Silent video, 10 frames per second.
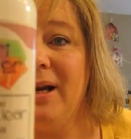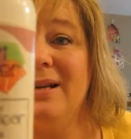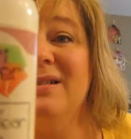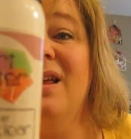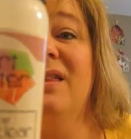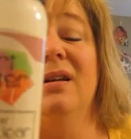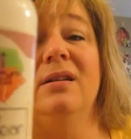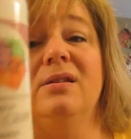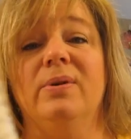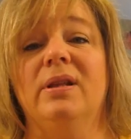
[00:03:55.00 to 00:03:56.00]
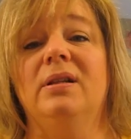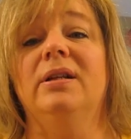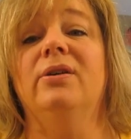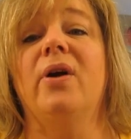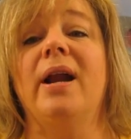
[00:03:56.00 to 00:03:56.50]
It has nothing to do with
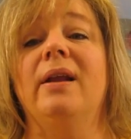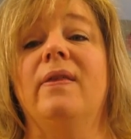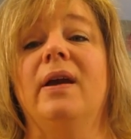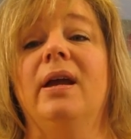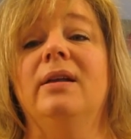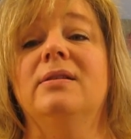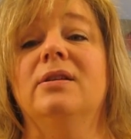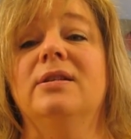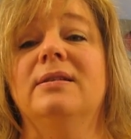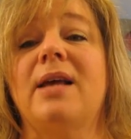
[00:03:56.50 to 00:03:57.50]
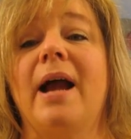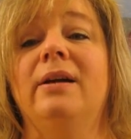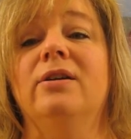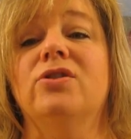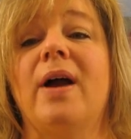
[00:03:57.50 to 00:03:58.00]
glitter or anything. It's a
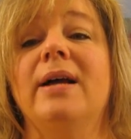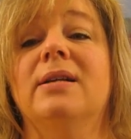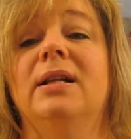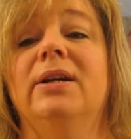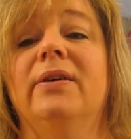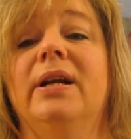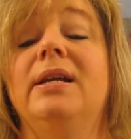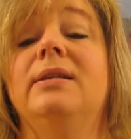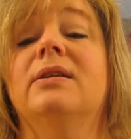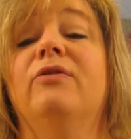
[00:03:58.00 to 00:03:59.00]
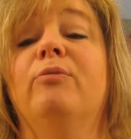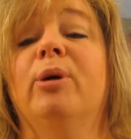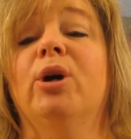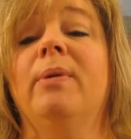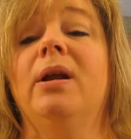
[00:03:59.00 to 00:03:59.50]
designer dries clear adhesive,
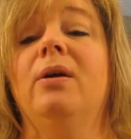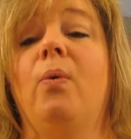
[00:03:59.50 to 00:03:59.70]
permanent,